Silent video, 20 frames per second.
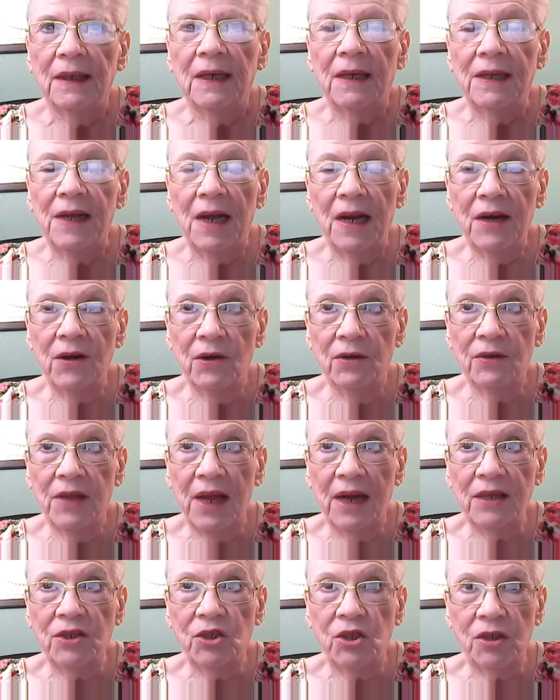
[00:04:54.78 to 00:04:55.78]
And I heard
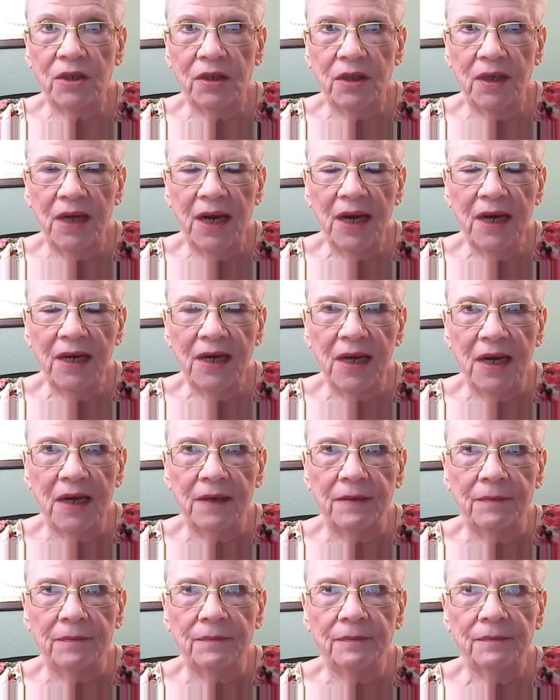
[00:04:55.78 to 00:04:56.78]
that just today
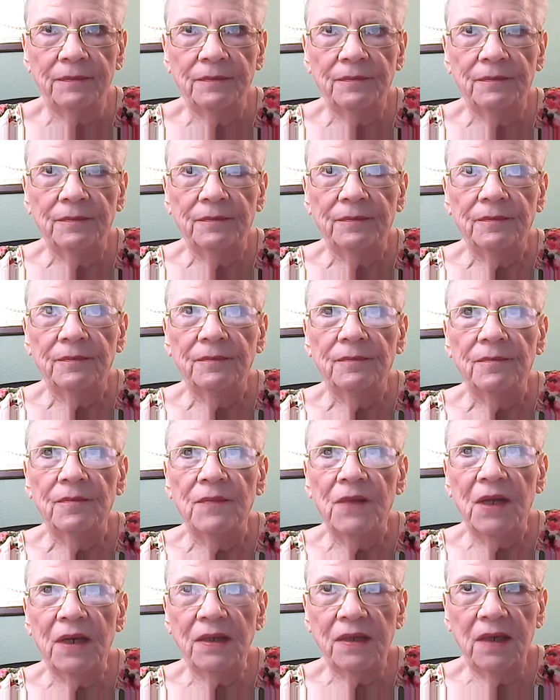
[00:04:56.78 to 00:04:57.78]
again.
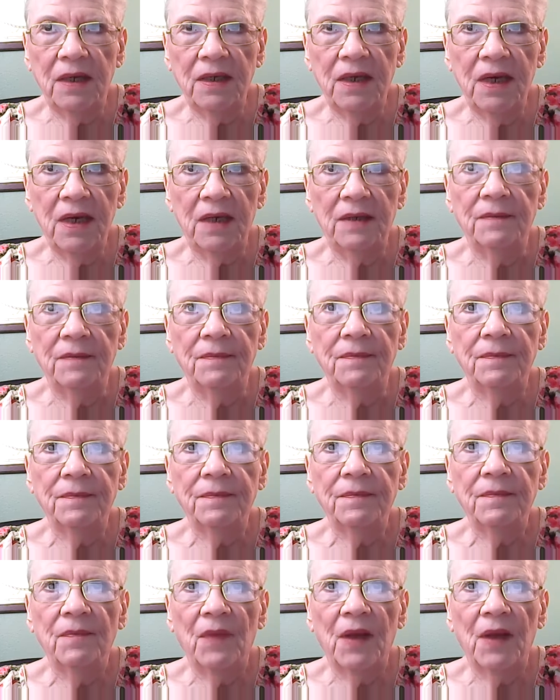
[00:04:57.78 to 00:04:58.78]
Yes, I did.
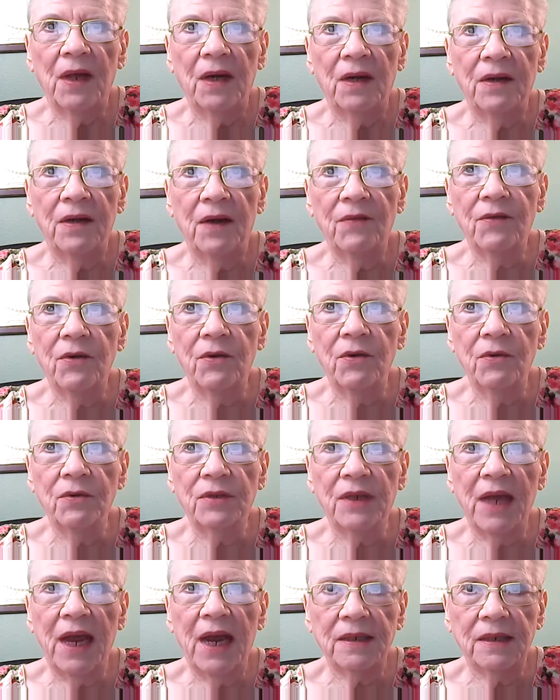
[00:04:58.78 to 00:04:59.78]
In another
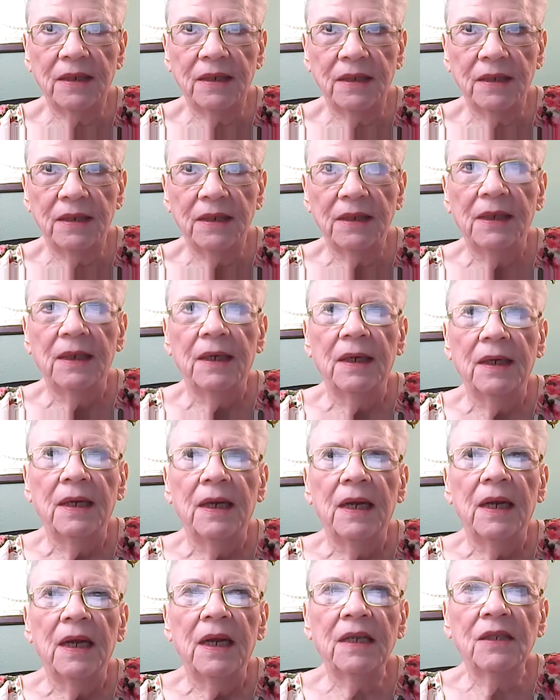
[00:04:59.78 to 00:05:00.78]
newscast.
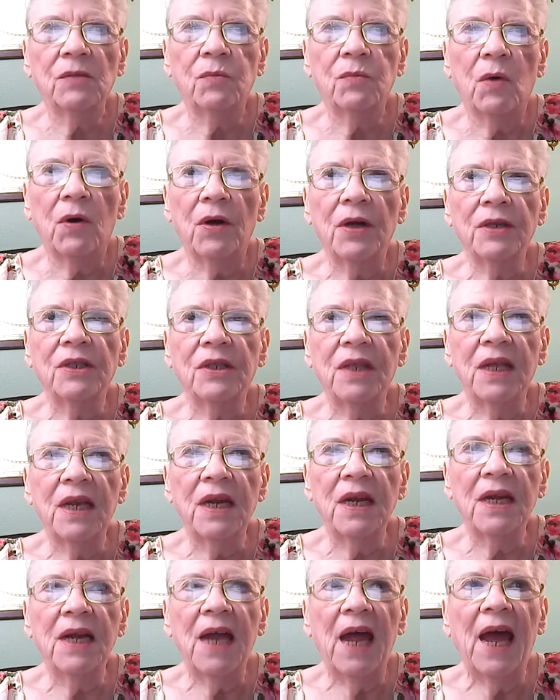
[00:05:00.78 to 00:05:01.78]
His words
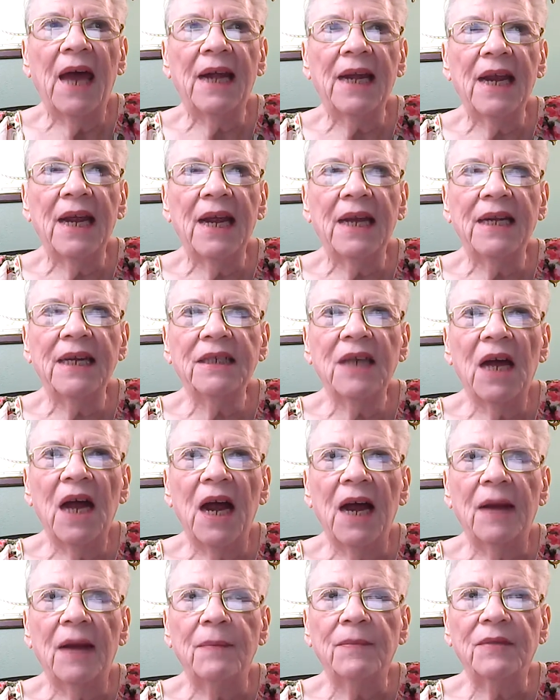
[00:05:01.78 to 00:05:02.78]
then at any
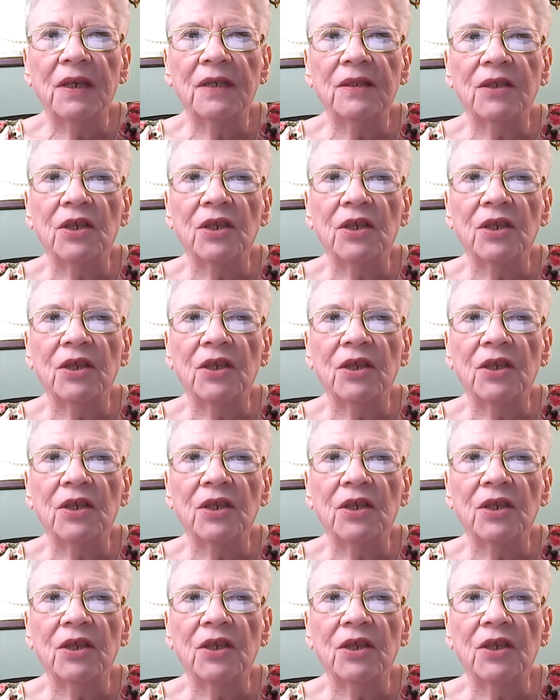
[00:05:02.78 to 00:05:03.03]
time since